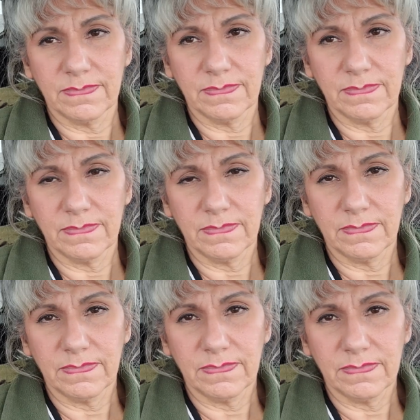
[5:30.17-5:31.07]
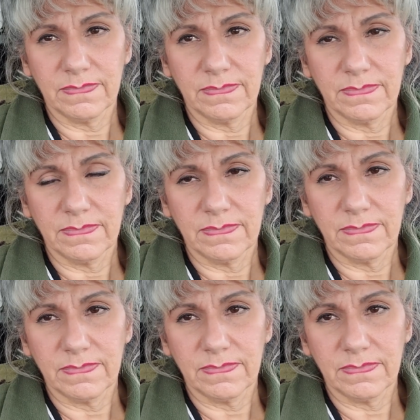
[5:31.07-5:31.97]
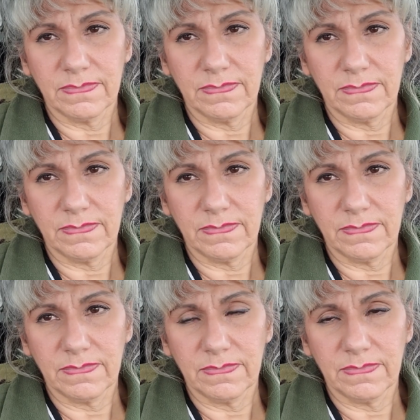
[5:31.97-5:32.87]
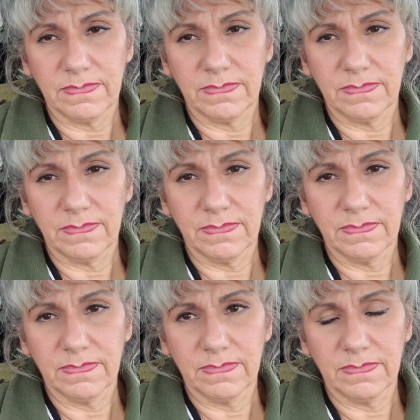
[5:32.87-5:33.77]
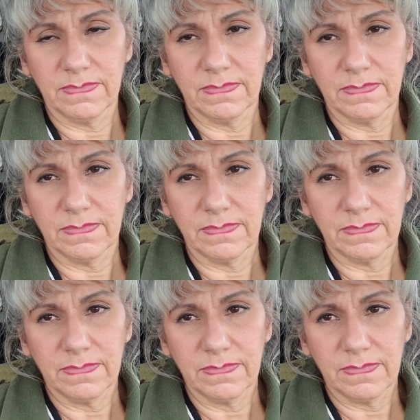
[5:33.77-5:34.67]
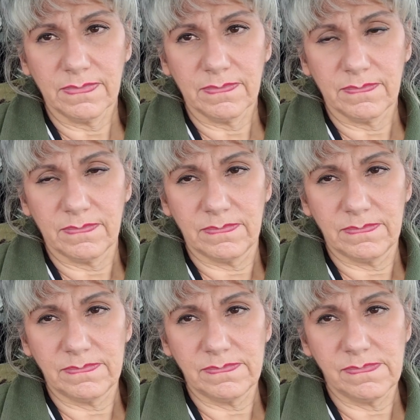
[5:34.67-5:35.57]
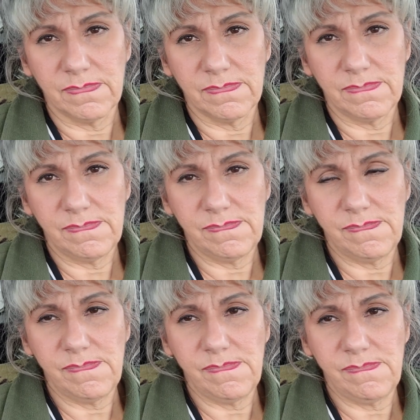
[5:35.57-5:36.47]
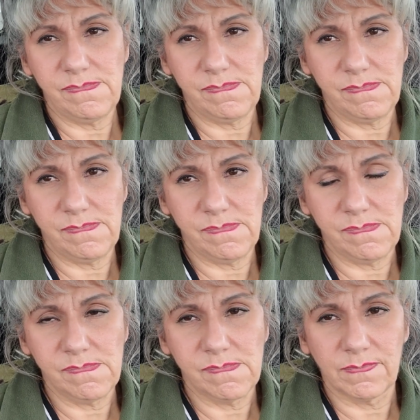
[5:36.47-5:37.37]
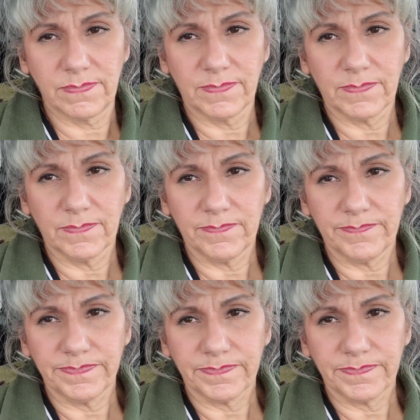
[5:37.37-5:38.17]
The person shown says nothing.